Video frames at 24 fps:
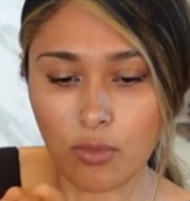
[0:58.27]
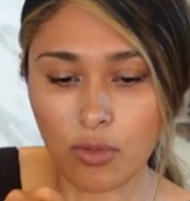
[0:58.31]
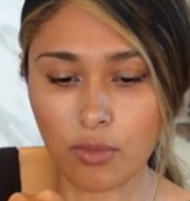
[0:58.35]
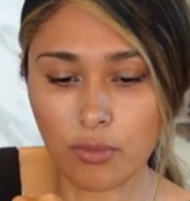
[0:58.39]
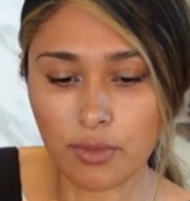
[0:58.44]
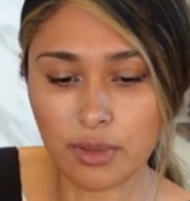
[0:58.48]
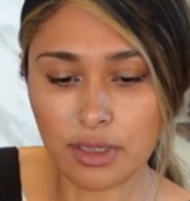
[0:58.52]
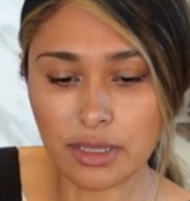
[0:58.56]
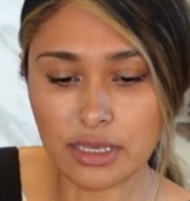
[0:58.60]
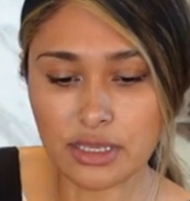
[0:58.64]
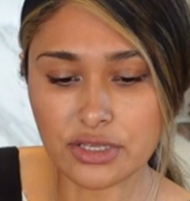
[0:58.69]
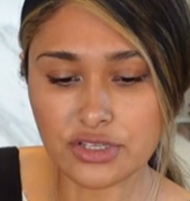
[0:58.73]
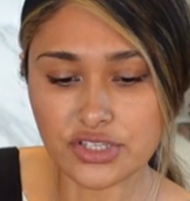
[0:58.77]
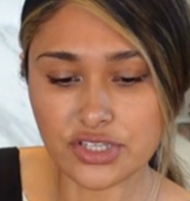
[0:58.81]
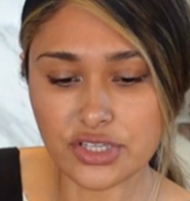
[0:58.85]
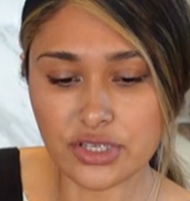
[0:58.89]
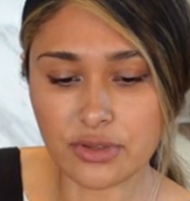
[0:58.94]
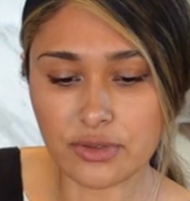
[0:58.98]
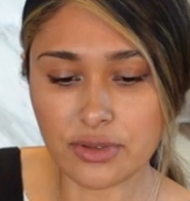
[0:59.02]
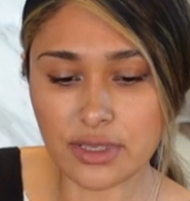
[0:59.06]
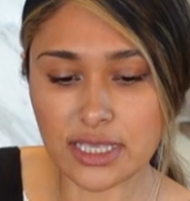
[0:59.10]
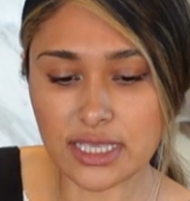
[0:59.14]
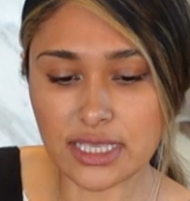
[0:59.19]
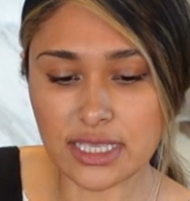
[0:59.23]
what we're gonna
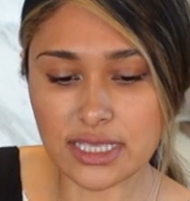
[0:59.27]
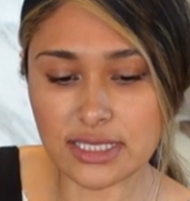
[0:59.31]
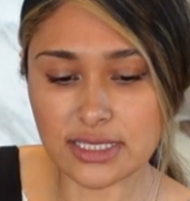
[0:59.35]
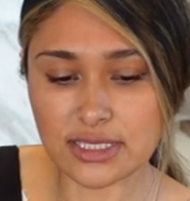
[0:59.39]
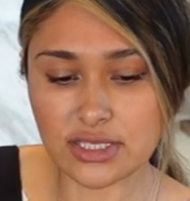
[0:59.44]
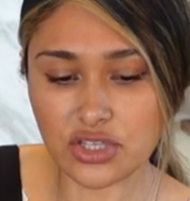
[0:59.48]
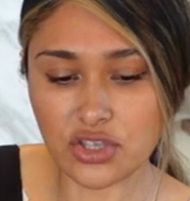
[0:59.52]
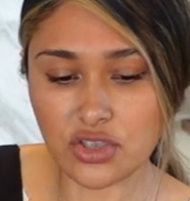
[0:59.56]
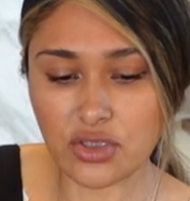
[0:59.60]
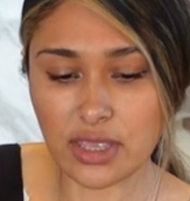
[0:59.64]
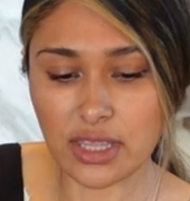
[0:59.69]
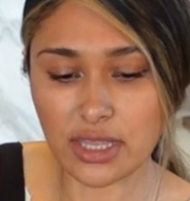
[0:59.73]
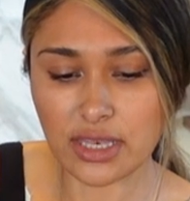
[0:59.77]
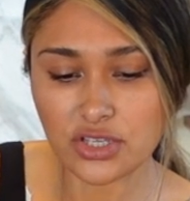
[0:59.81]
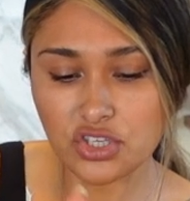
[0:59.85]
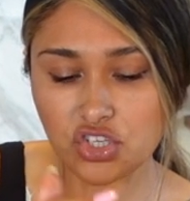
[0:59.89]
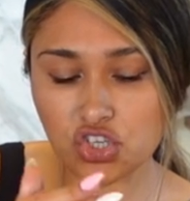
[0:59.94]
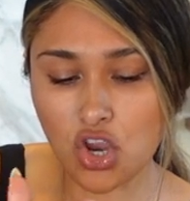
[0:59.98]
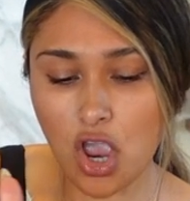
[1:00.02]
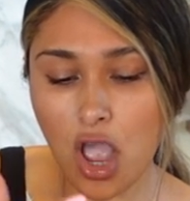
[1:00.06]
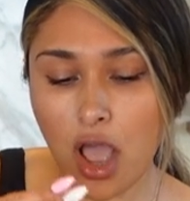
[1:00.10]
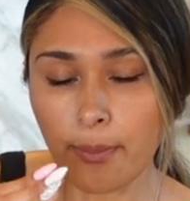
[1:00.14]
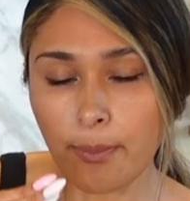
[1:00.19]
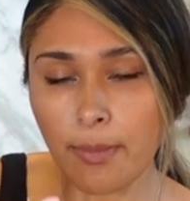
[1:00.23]
do is you can
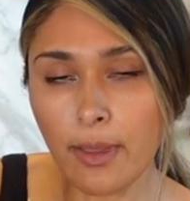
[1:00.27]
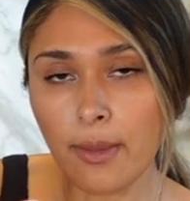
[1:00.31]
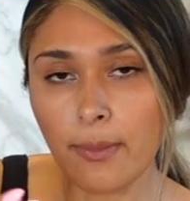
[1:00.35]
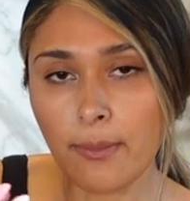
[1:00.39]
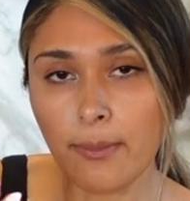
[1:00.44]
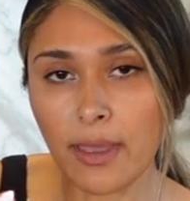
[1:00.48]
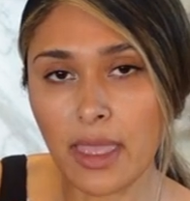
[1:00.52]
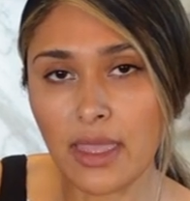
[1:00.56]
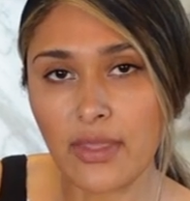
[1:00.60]
chop them